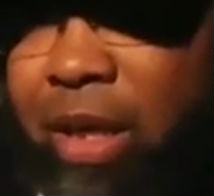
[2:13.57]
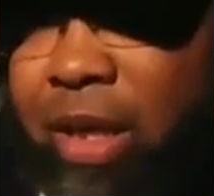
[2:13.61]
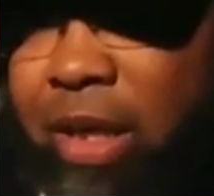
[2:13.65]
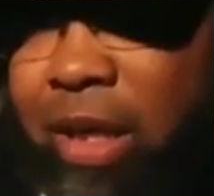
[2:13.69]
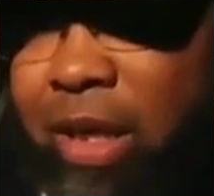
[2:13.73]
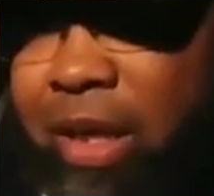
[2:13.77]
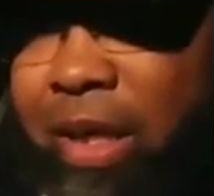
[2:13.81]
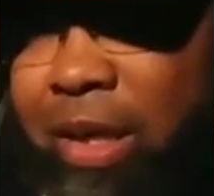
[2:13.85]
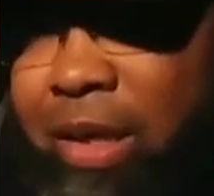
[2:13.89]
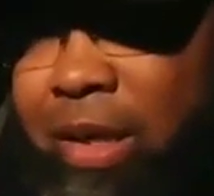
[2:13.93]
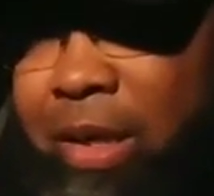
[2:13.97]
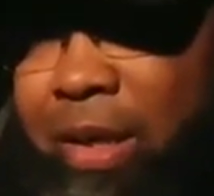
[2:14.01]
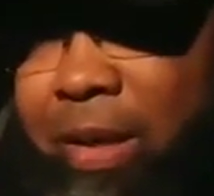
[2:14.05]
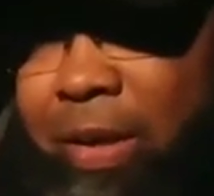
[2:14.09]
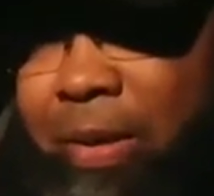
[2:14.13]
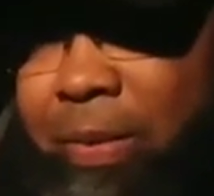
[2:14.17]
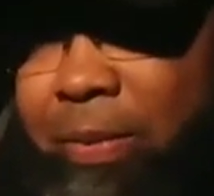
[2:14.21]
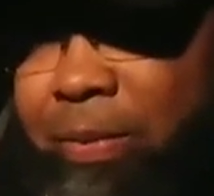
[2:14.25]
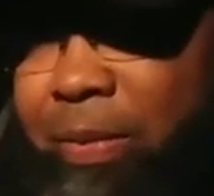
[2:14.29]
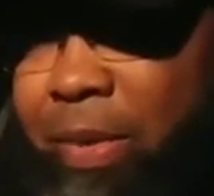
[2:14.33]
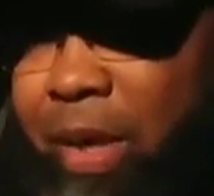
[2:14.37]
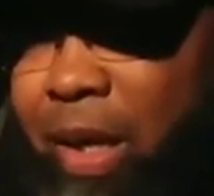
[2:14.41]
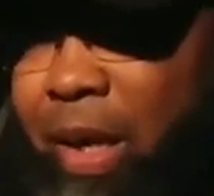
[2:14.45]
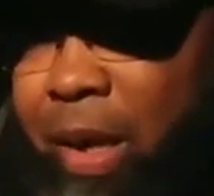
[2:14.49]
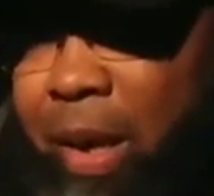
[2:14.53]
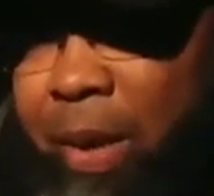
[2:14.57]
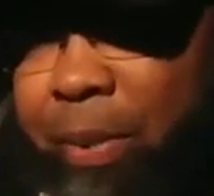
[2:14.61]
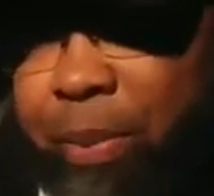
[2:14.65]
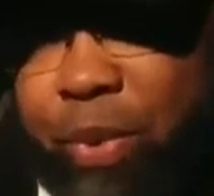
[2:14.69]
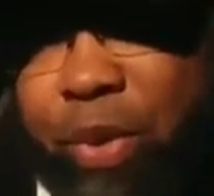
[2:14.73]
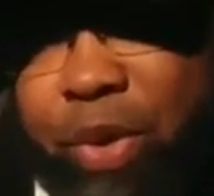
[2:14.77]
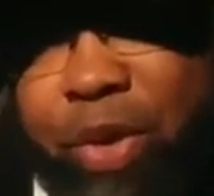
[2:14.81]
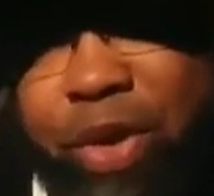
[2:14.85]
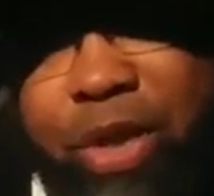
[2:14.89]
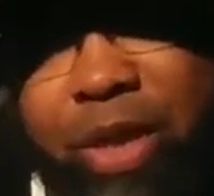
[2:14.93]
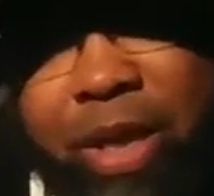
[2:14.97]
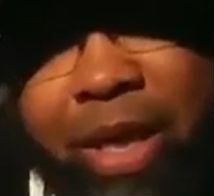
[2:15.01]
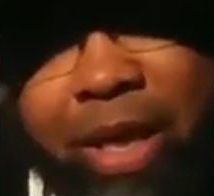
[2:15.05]
I
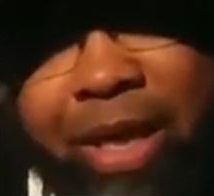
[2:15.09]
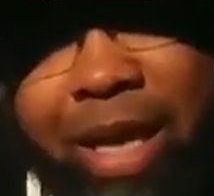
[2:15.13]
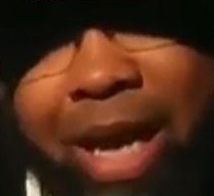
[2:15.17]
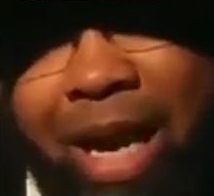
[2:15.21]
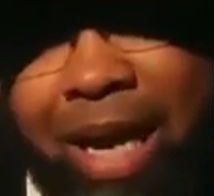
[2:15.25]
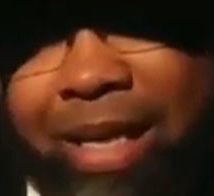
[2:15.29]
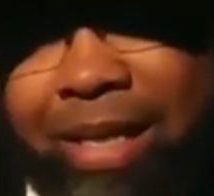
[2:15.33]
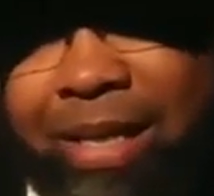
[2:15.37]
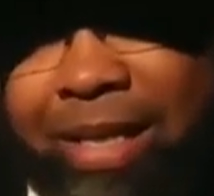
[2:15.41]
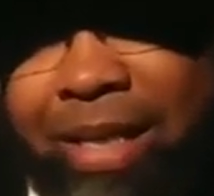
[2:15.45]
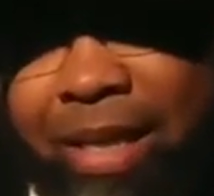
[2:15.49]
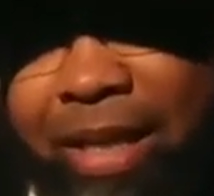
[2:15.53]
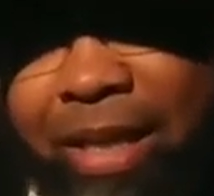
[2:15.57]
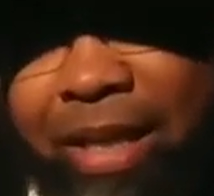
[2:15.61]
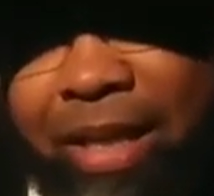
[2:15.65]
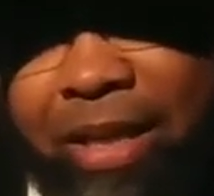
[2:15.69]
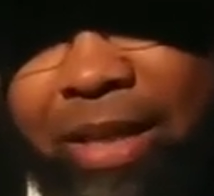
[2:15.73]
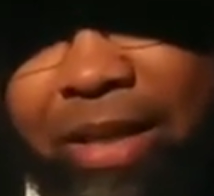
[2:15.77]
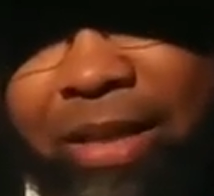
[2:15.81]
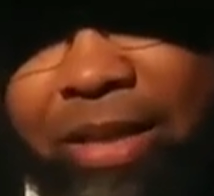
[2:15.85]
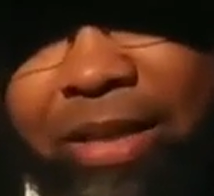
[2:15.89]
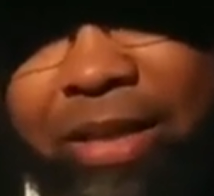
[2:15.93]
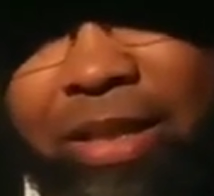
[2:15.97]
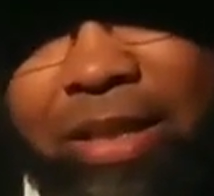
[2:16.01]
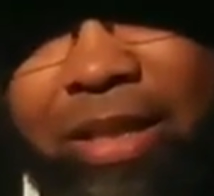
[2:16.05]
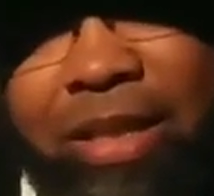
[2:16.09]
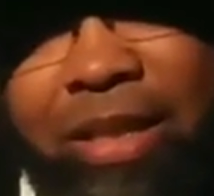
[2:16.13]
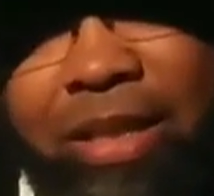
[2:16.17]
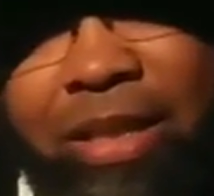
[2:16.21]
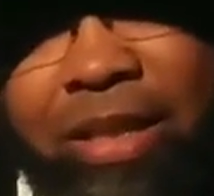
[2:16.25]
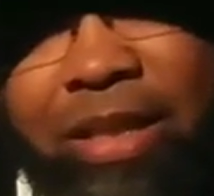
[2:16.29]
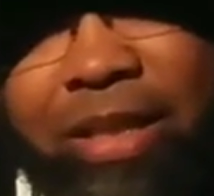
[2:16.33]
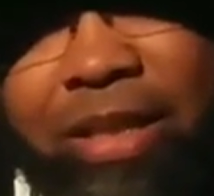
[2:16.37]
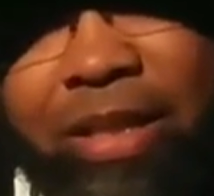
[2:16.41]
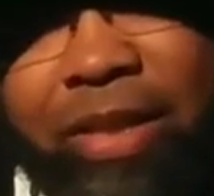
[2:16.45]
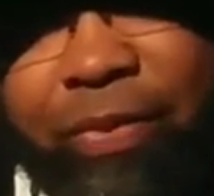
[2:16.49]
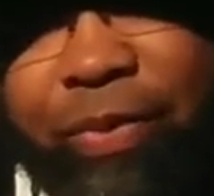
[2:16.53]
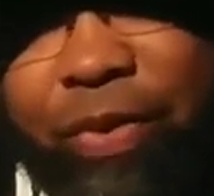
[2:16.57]
appreciate ideas,
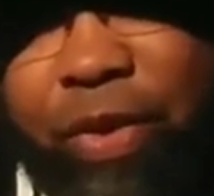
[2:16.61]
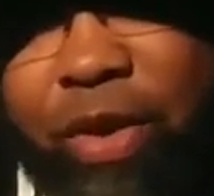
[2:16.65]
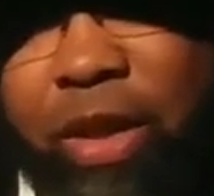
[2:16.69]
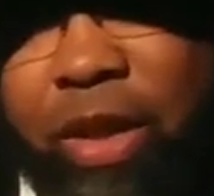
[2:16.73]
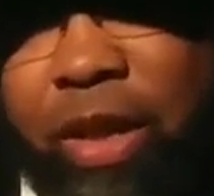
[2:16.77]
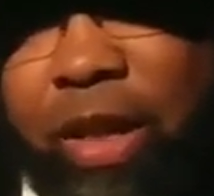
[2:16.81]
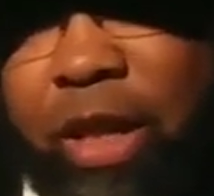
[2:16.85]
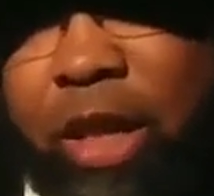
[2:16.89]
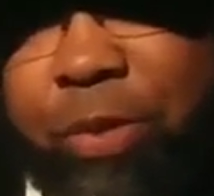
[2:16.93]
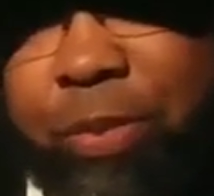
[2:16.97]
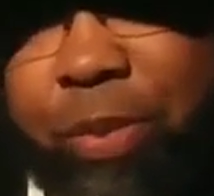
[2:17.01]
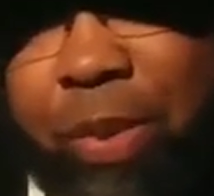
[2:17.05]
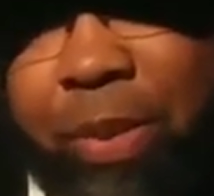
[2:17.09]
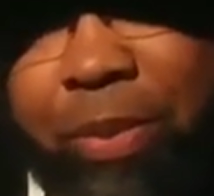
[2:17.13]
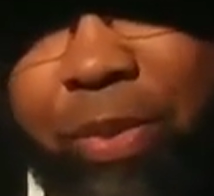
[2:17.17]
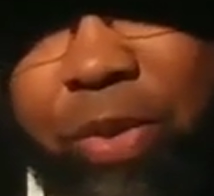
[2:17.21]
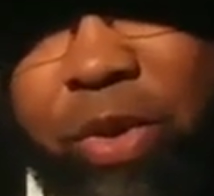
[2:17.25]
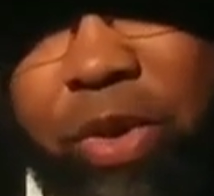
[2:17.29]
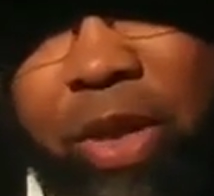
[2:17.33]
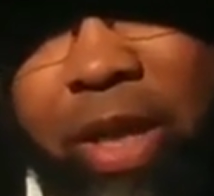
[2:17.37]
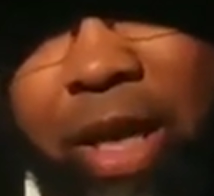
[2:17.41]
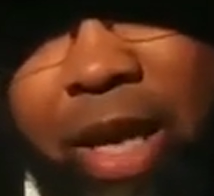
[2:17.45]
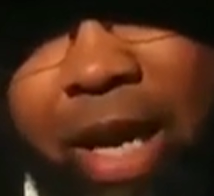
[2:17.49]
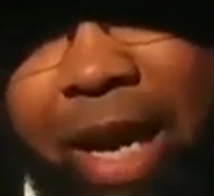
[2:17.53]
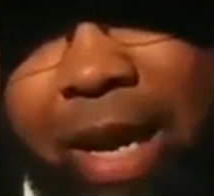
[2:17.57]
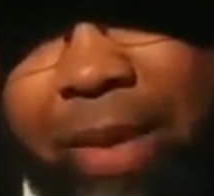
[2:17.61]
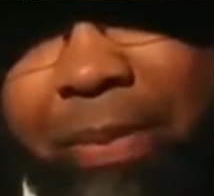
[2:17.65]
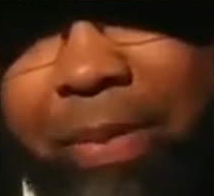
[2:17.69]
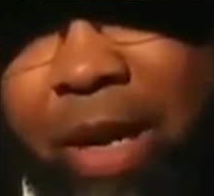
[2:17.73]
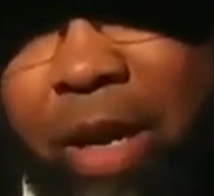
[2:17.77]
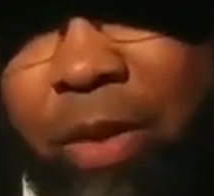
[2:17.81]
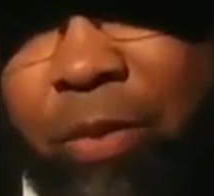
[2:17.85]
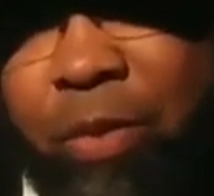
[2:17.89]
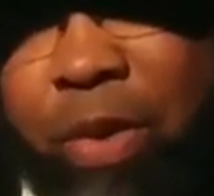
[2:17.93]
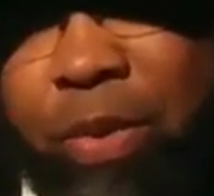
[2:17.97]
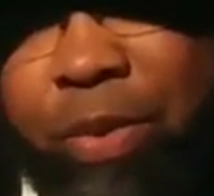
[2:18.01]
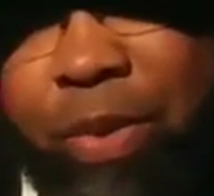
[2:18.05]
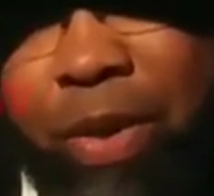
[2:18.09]
different things. People say, hey,
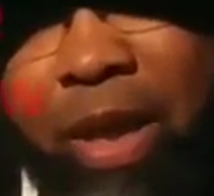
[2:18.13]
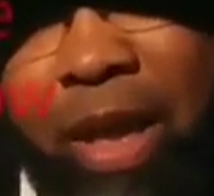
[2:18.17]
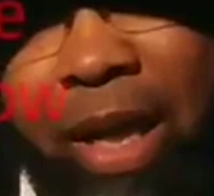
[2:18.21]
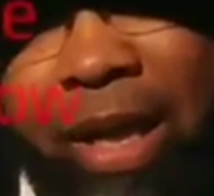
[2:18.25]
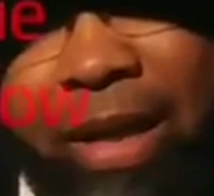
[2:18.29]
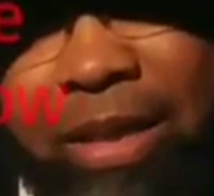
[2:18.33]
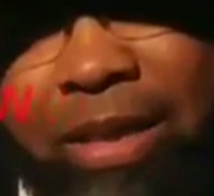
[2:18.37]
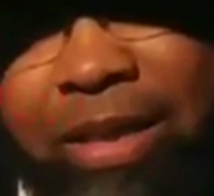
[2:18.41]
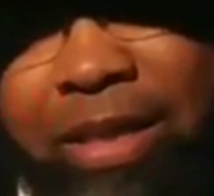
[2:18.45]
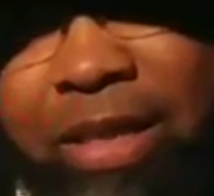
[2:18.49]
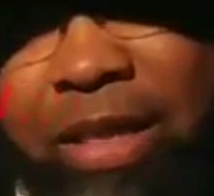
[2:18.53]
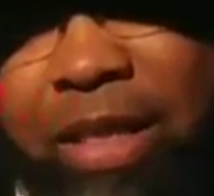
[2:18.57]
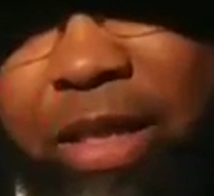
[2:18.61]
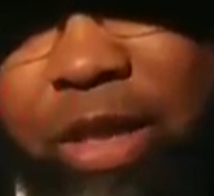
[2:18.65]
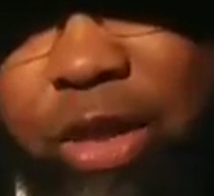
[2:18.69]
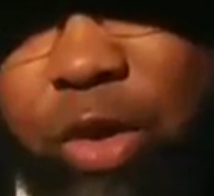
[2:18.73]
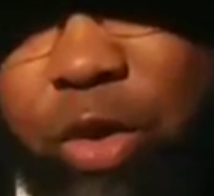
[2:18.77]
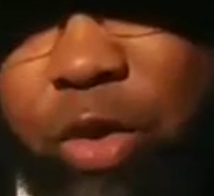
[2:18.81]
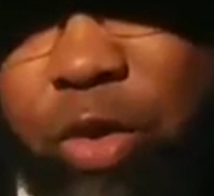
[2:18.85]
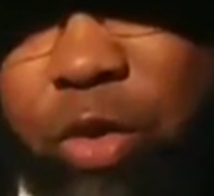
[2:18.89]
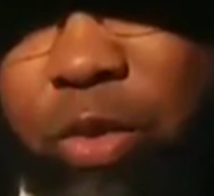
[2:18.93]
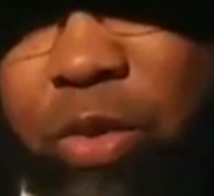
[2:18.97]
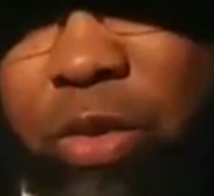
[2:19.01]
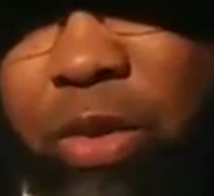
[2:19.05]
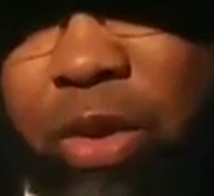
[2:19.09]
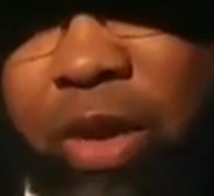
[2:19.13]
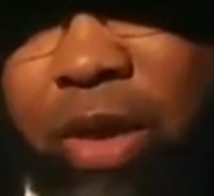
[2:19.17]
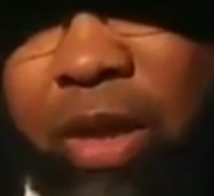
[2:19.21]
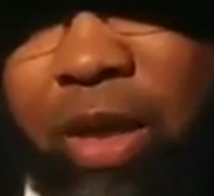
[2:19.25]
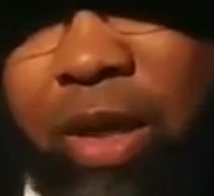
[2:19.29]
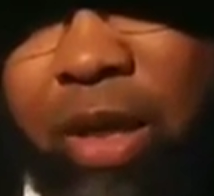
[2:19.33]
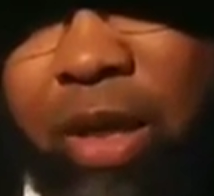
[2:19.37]
man, we would like to see you